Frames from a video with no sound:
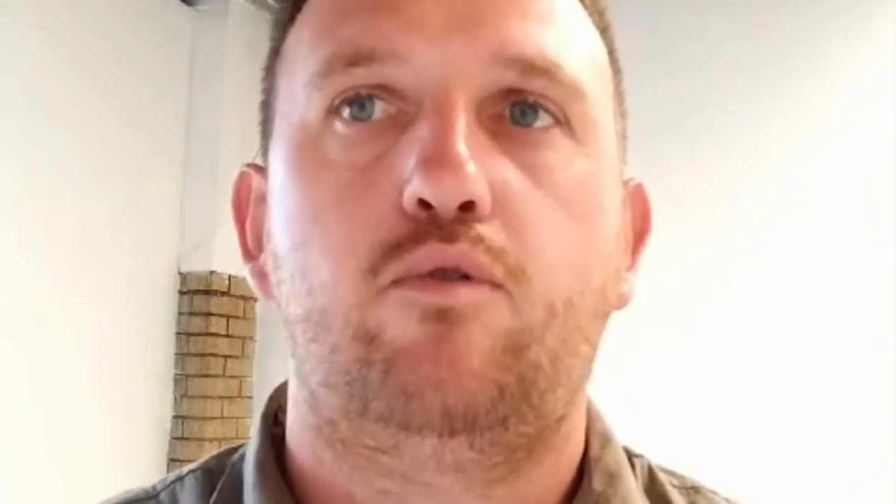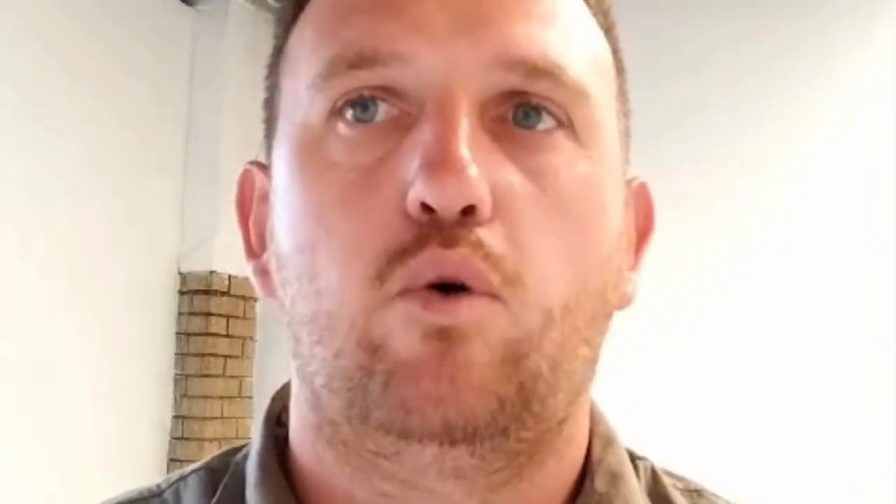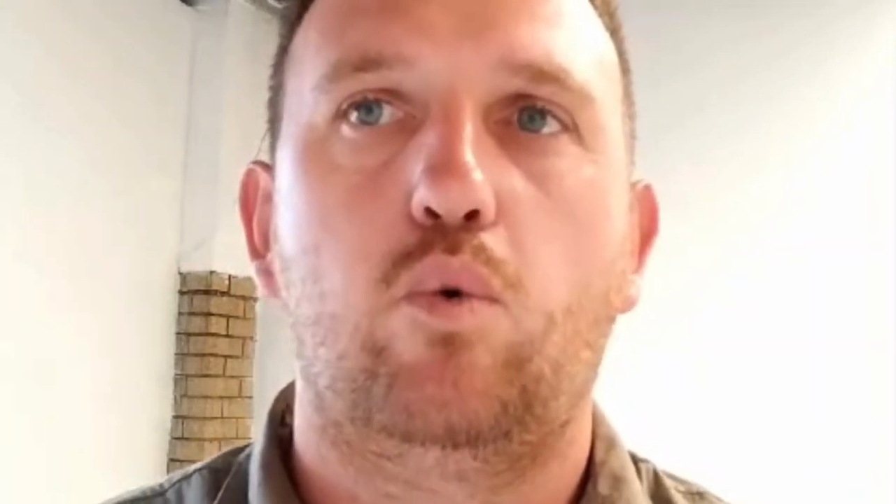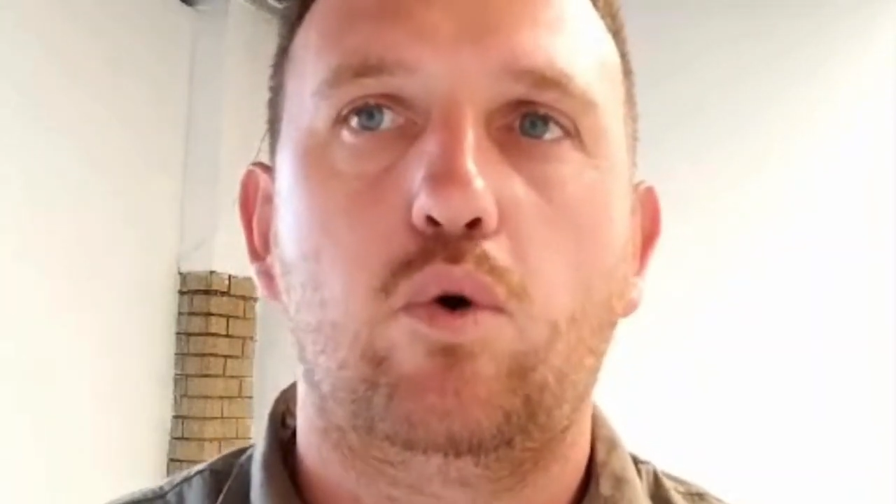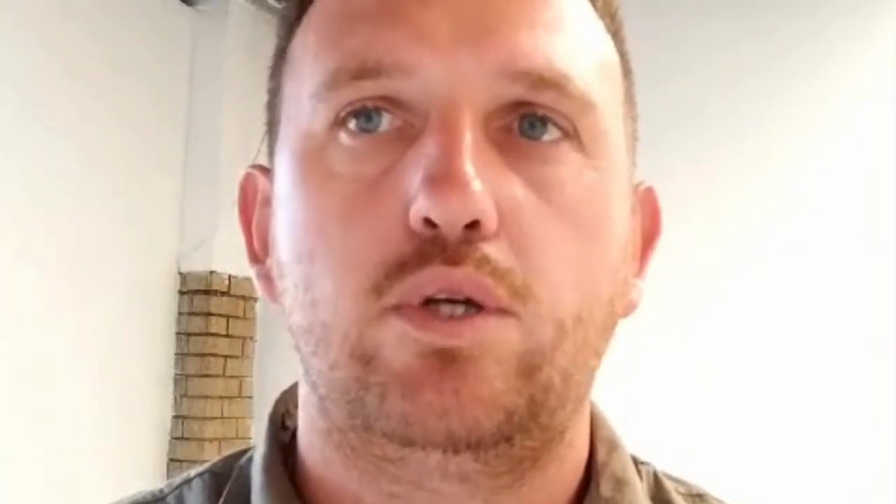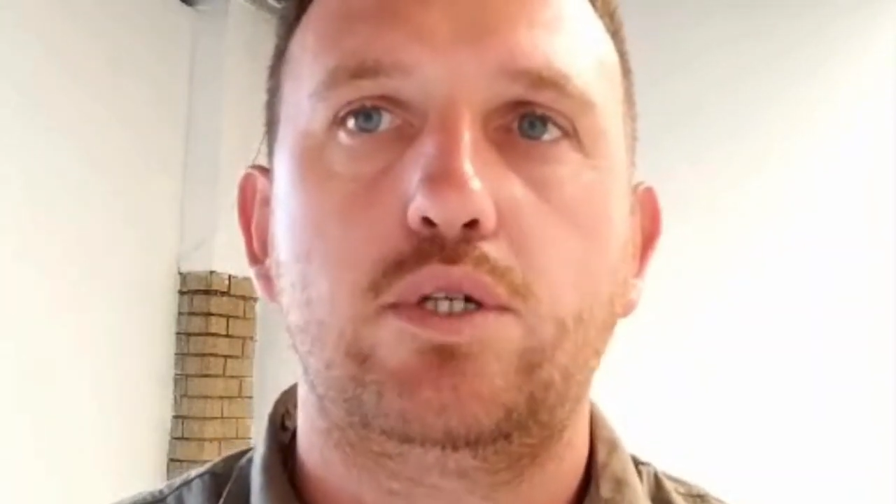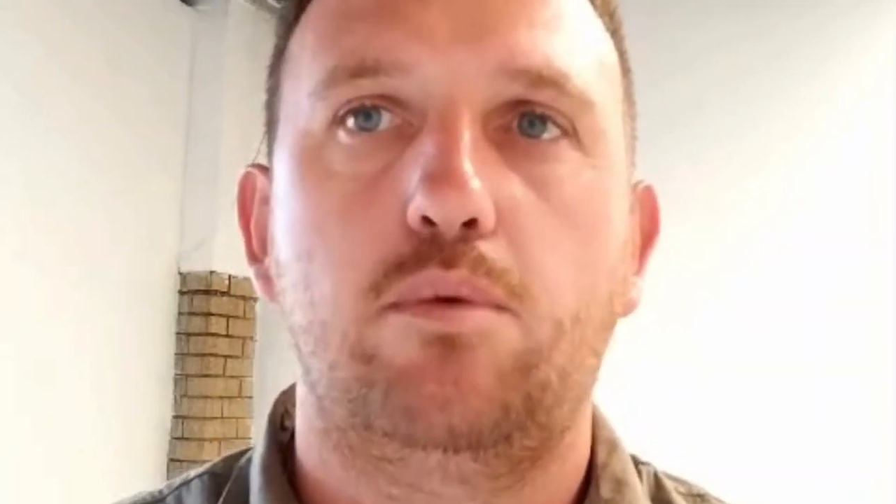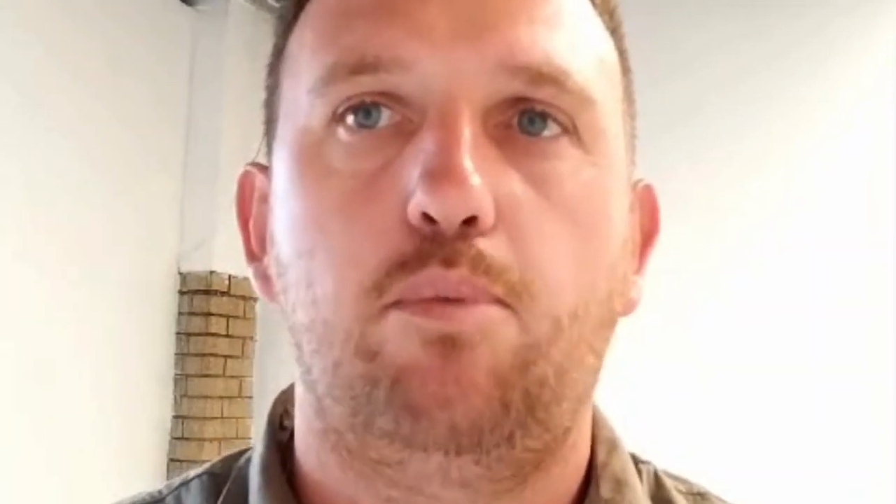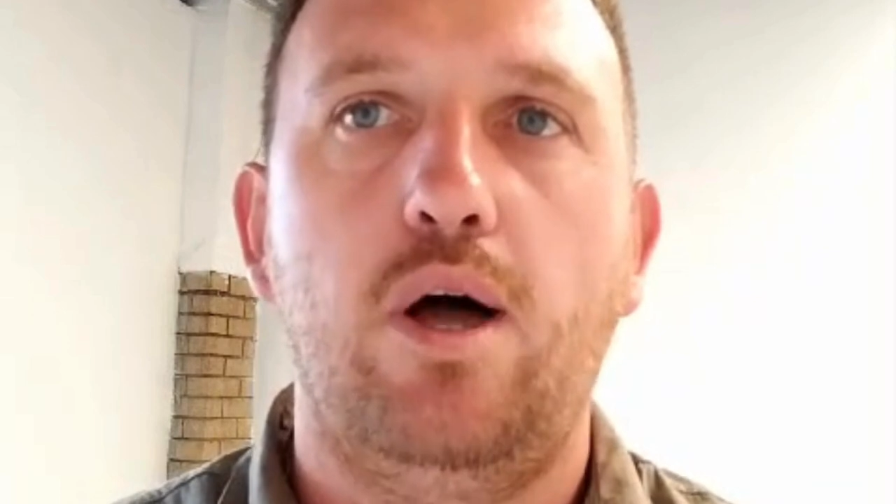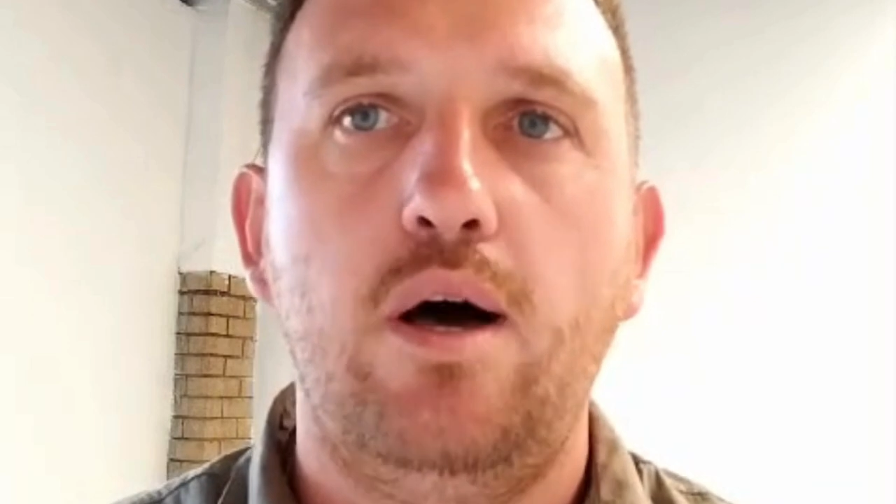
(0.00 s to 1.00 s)
for water
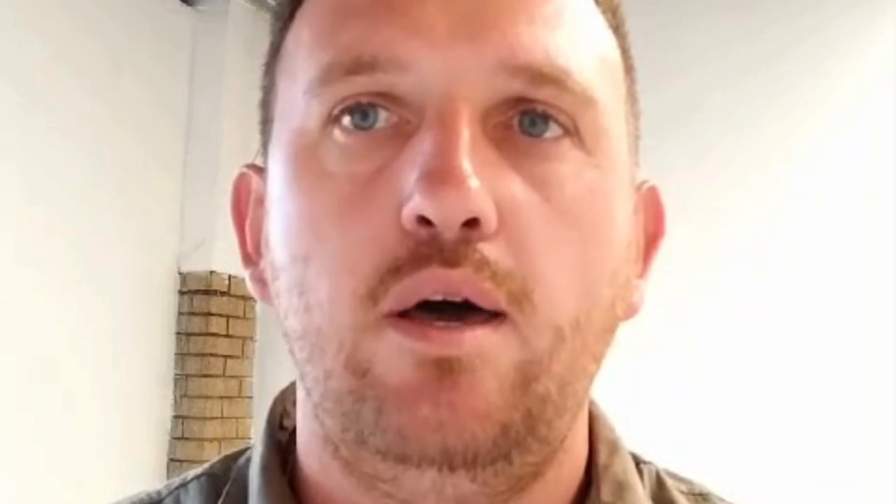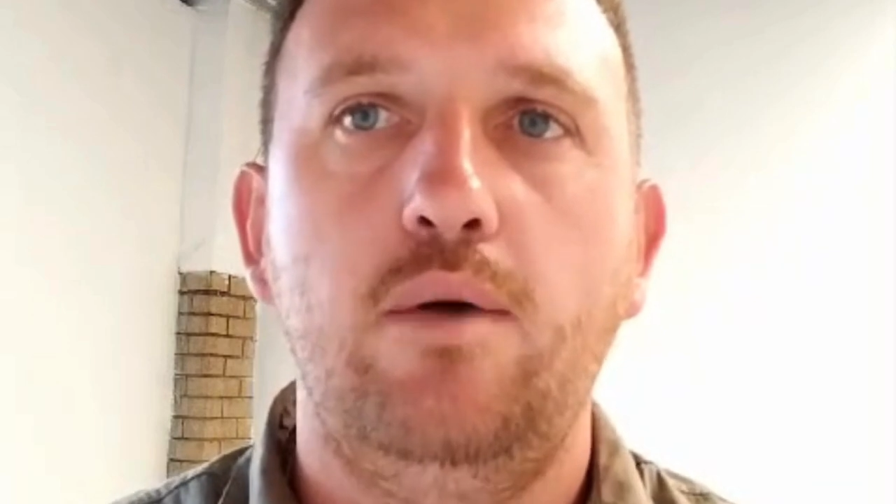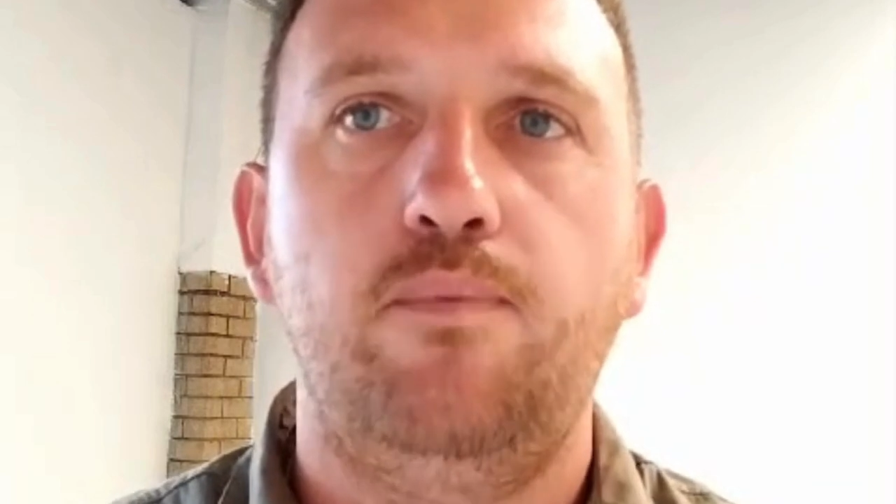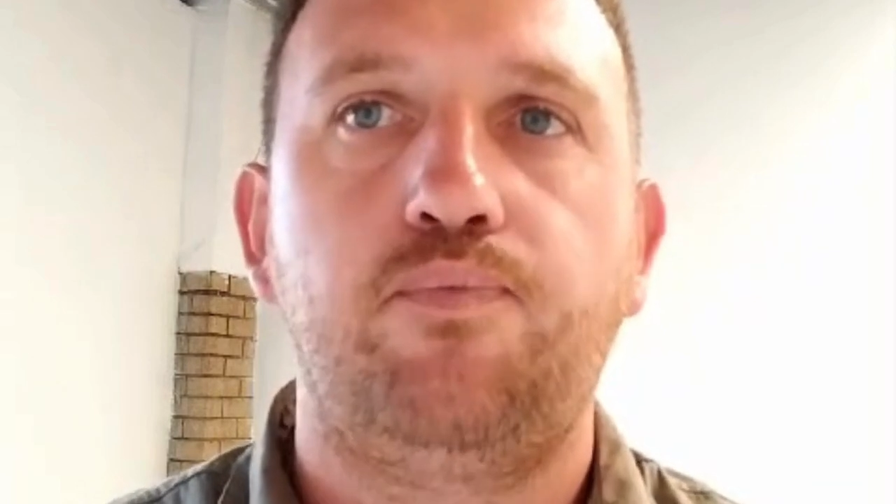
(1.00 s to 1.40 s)
supply.